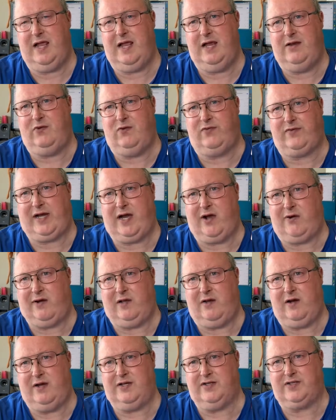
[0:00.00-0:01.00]
North
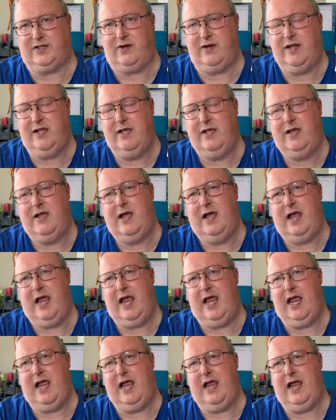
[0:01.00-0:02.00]
Carolina, sorry.
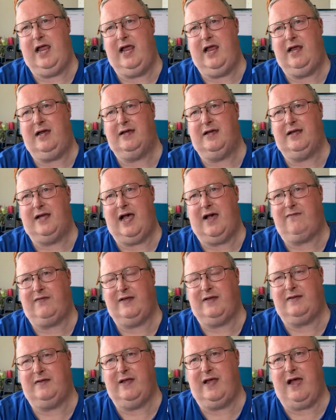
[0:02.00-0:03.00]
And half
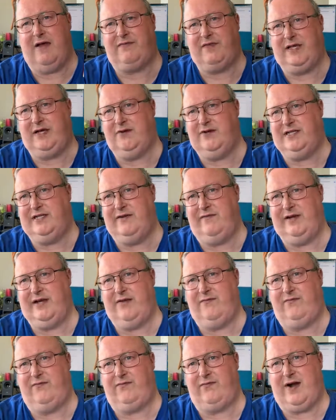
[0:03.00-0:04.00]
the year he's living
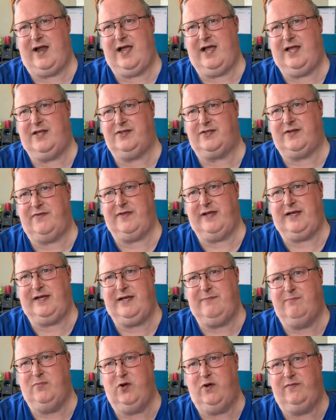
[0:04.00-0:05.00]
in France, and then he
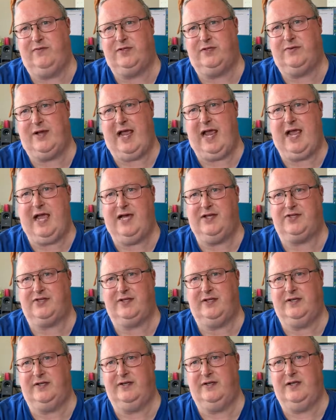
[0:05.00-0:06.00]
moves to a house
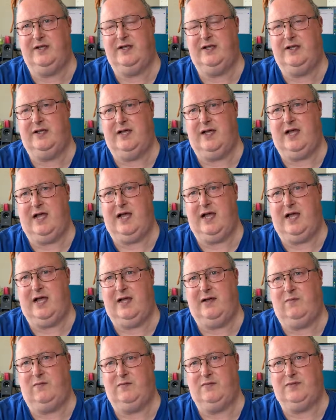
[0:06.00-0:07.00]
in
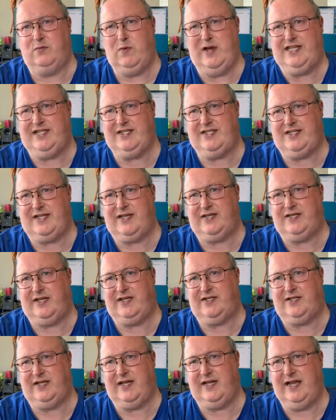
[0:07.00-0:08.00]
West
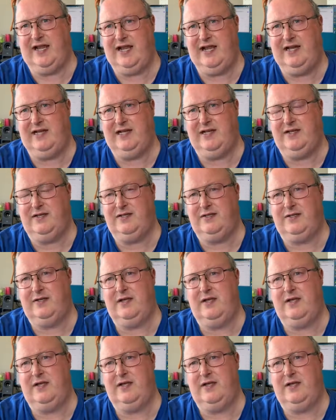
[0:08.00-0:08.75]
Sussex in England.